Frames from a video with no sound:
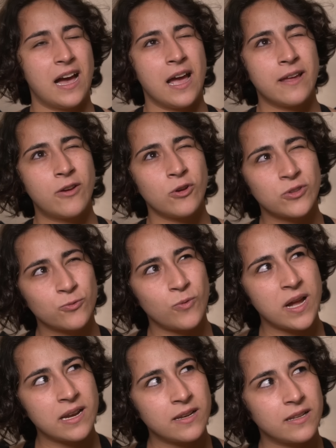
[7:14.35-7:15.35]
I got
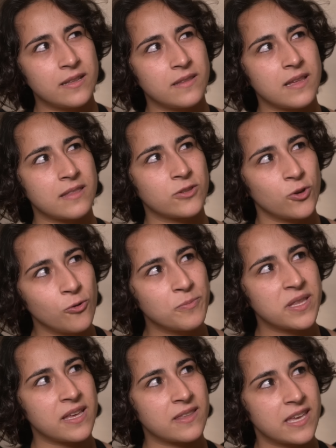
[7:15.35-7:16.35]
one that told
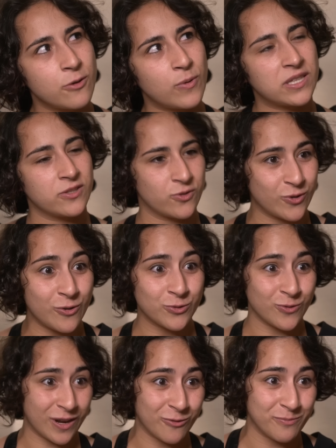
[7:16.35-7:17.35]
me that he wanted to go
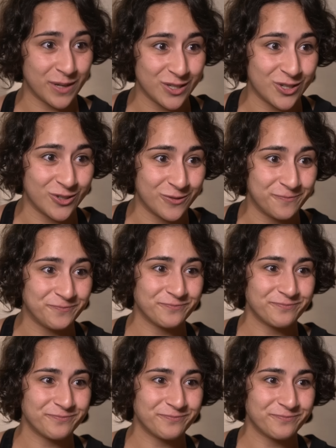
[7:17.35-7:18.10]
to a convention.